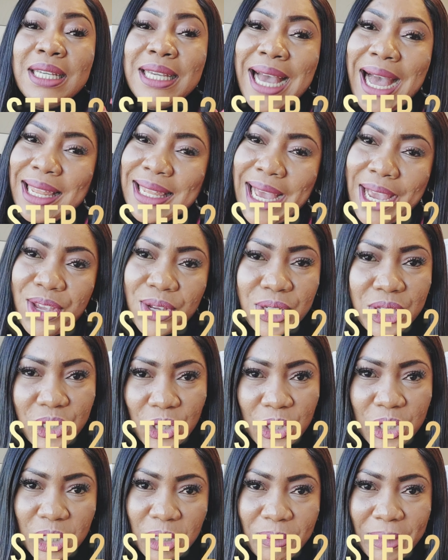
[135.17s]
gather your
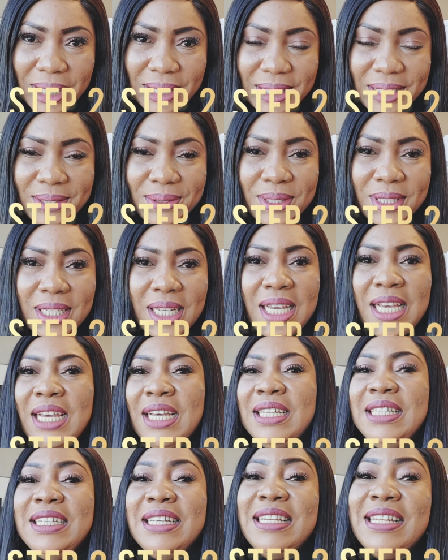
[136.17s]
documents.
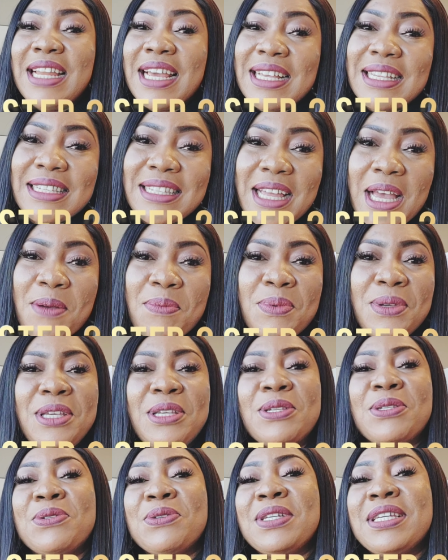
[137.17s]
The next step
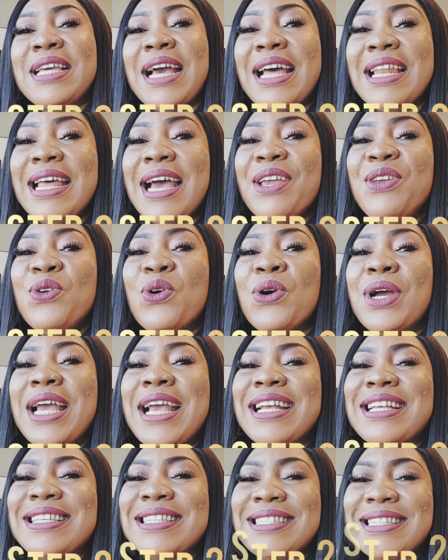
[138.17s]
is to gather your
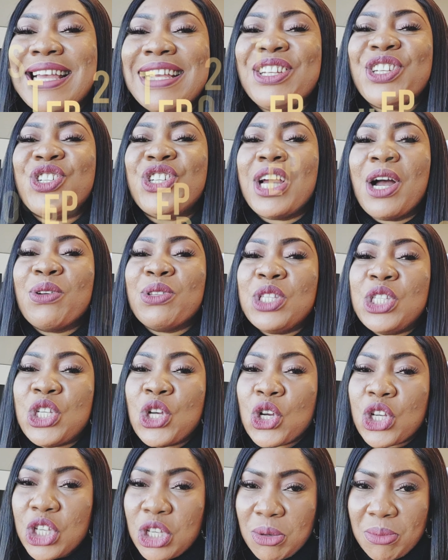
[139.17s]
essential
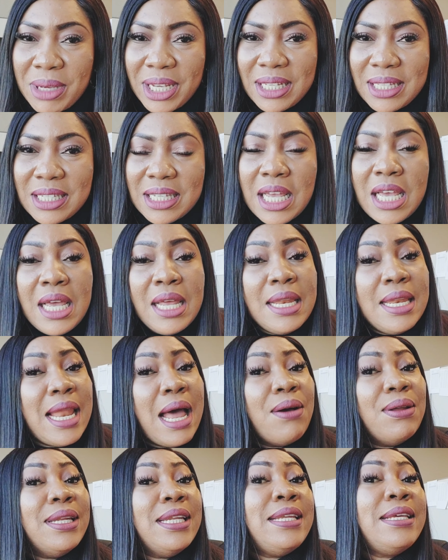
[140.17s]
documents.
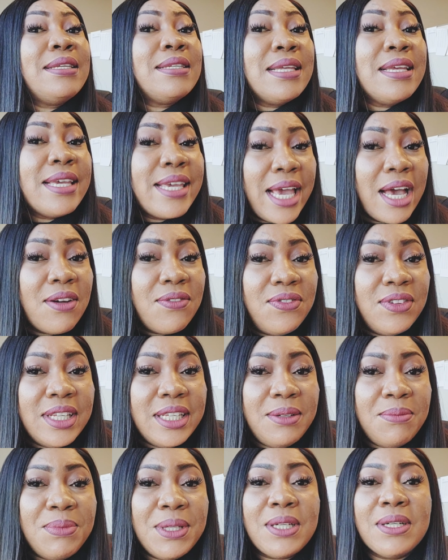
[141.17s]
Now listen
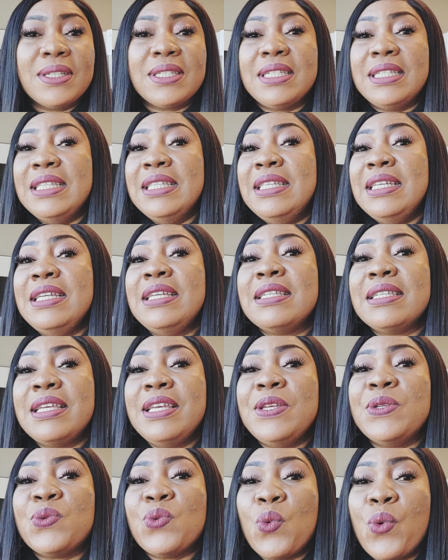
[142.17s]
carefully because this
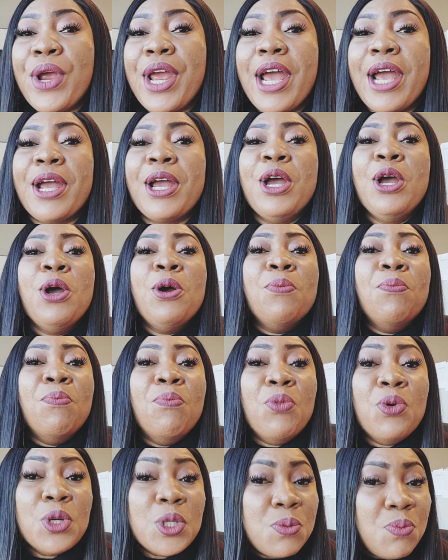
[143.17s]
is where
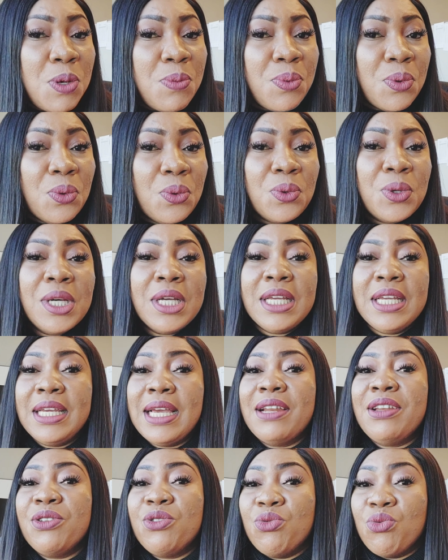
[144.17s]
most people
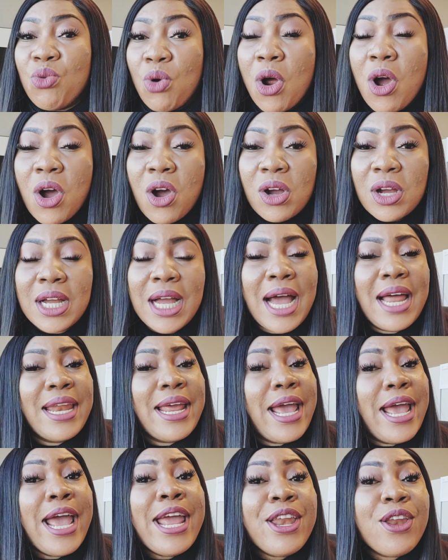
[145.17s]
get it wrong
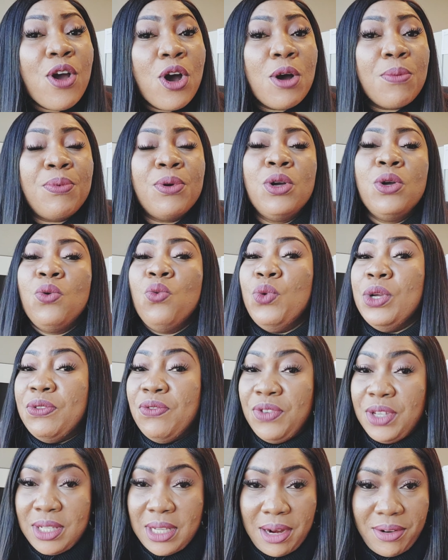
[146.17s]
and end up with
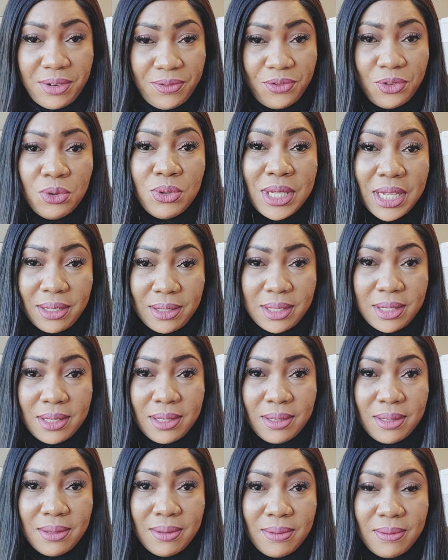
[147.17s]
visa
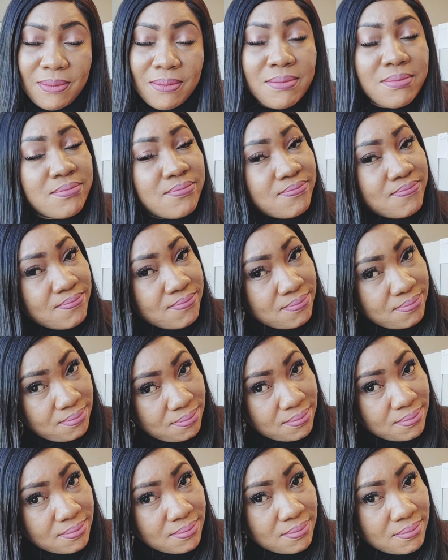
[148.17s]
refusals.
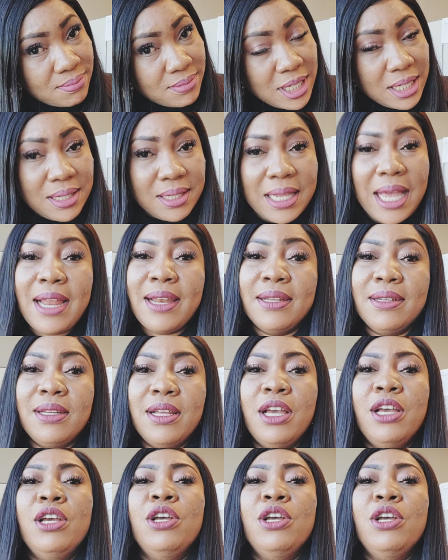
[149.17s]
Decided.